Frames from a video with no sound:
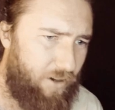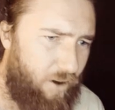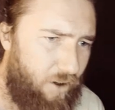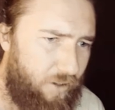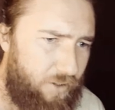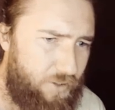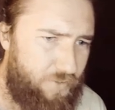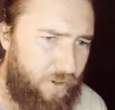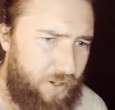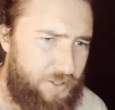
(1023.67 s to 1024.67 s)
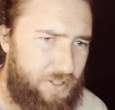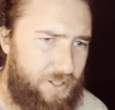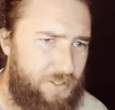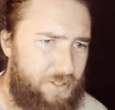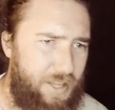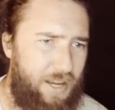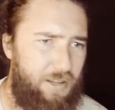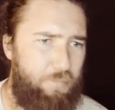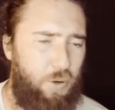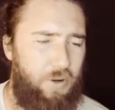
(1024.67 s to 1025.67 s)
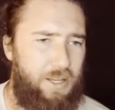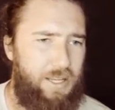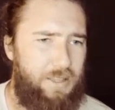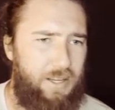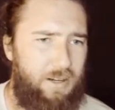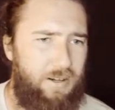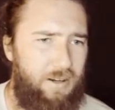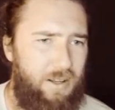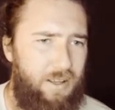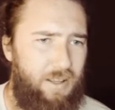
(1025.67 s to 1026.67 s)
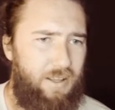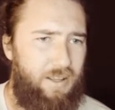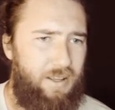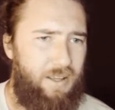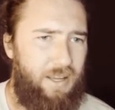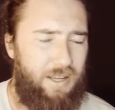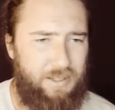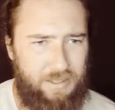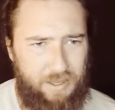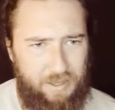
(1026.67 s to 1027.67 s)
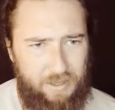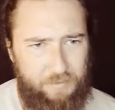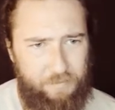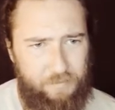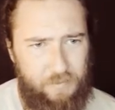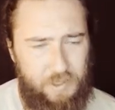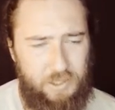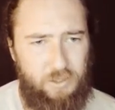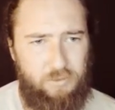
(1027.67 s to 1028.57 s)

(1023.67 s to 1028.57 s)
all of those vertices that it put in there. And the new